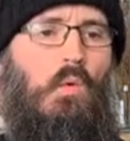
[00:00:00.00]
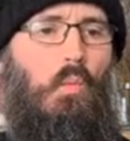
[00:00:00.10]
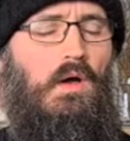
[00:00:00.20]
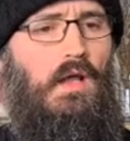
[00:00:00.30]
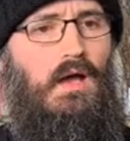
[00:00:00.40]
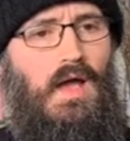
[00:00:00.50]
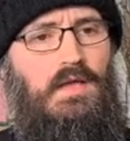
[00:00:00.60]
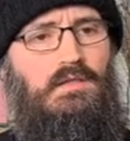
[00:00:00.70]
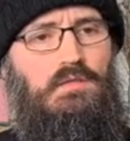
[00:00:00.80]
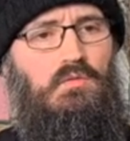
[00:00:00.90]
when I
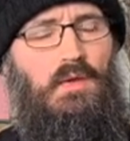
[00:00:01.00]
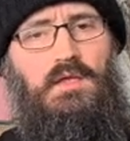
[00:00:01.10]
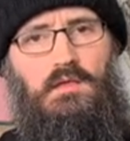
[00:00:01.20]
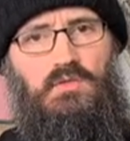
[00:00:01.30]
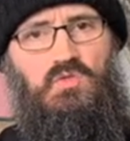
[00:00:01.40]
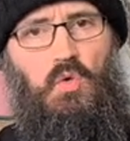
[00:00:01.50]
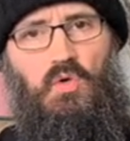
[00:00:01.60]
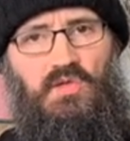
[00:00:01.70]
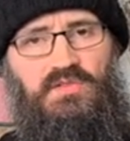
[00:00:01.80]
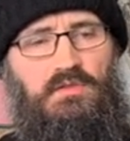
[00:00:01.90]
had to make a
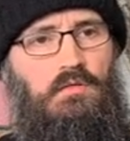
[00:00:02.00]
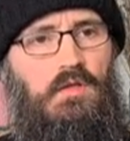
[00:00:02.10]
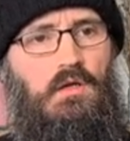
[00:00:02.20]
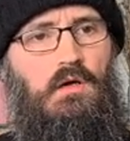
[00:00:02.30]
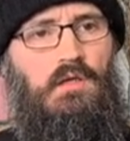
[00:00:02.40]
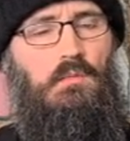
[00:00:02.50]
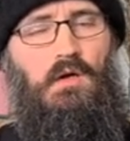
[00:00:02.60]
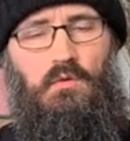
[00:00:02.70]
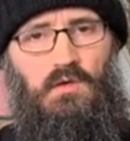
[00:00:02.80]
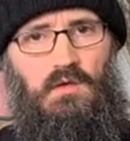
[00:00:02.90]
choice regarding my
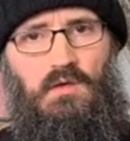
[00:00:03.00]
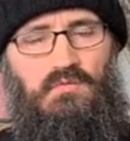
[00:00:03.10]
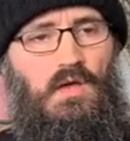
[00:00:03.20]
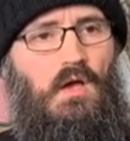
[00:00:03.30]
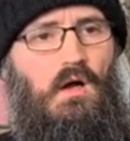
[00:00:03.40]
own life.